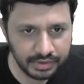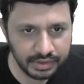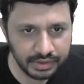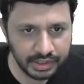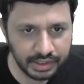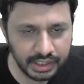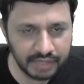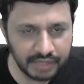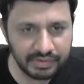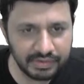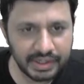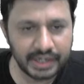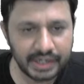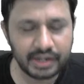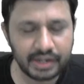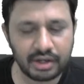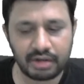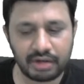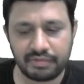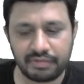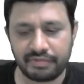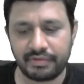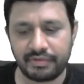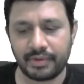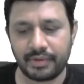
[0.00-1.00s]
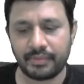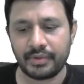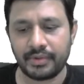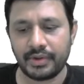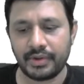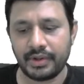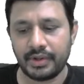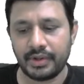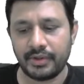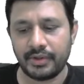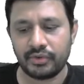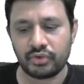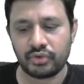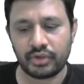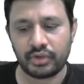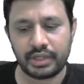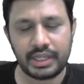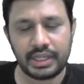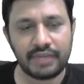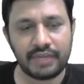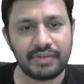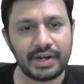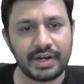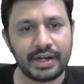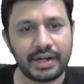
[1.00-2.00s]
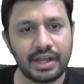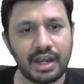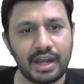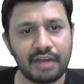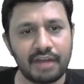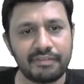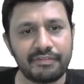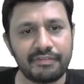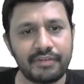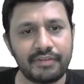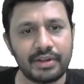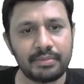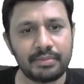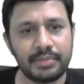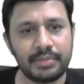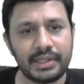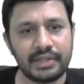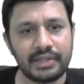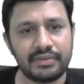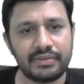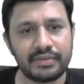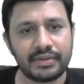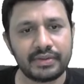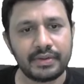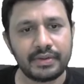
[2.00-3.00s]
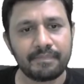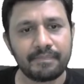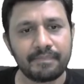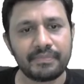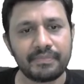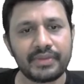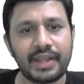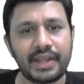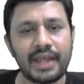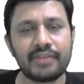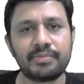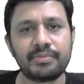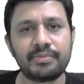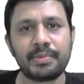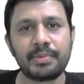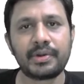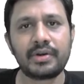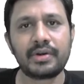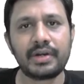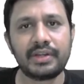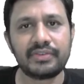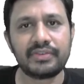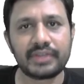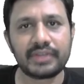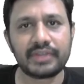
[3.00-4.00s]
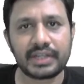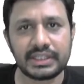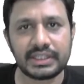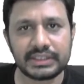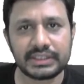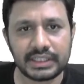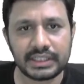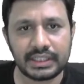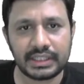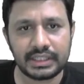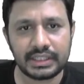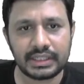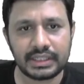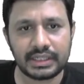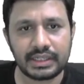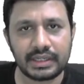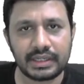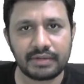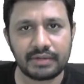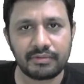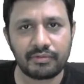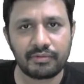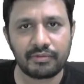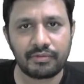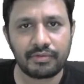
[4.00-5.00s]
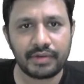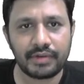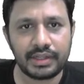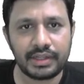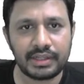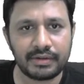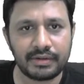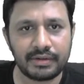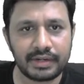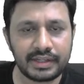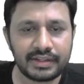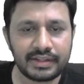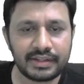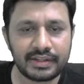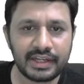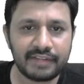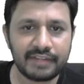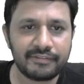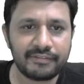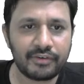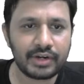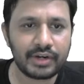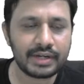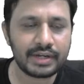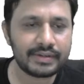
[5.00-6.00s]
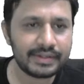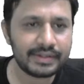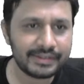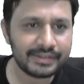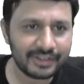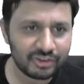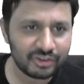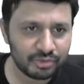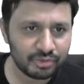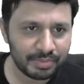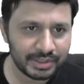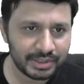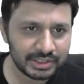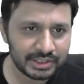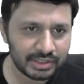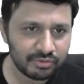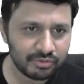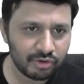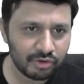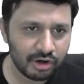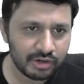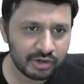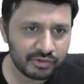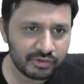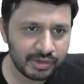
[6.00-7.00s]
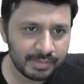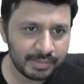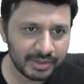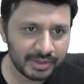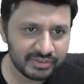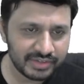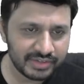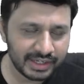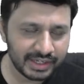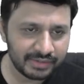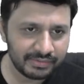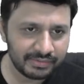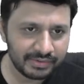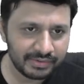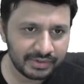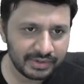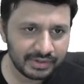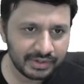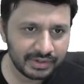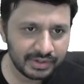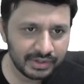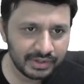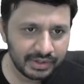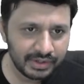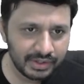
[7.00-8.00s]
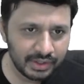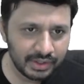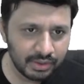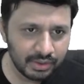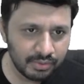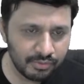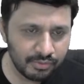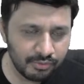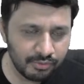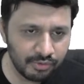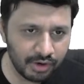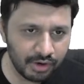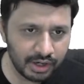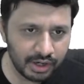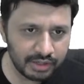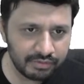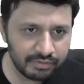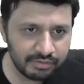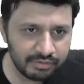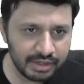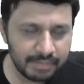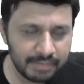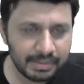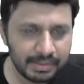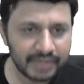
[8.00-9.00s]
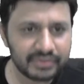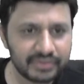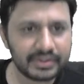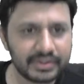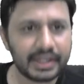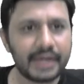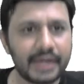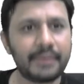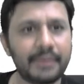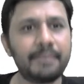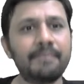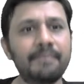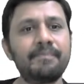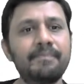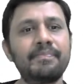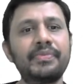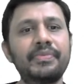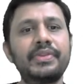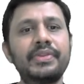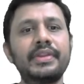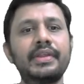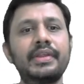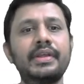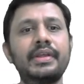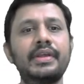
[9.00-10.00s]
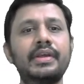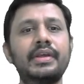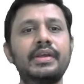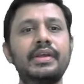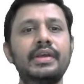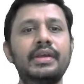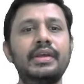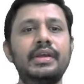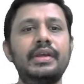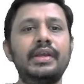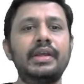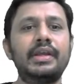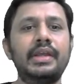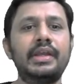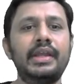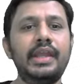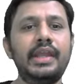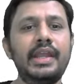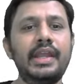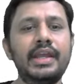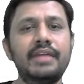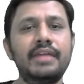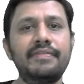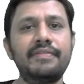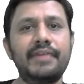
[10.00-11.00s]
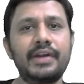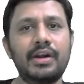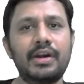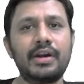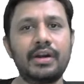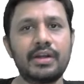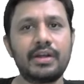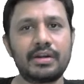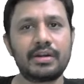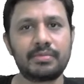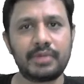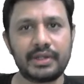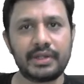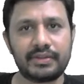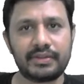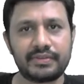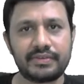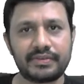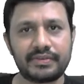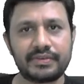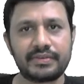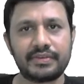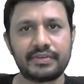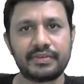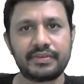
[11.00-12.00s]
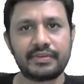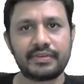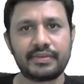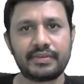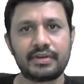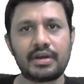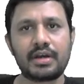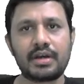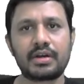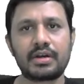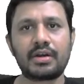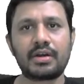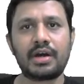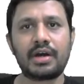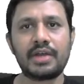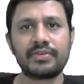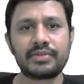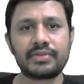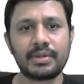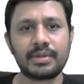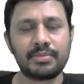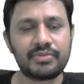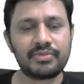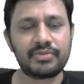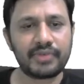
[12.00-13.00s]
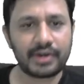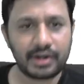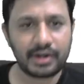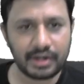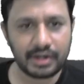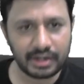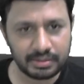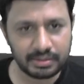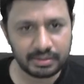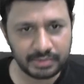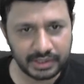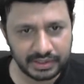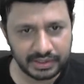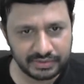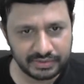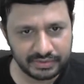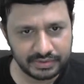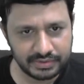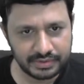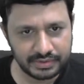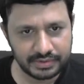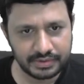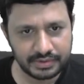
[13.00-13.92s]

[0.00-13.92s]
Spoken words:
Even and half-wave. So even and half-wave means, as per our discussion, in the resulting Fourier series expansion, what we must have? What we must have? An for odd harmonics, or cos terms for odd harmonics.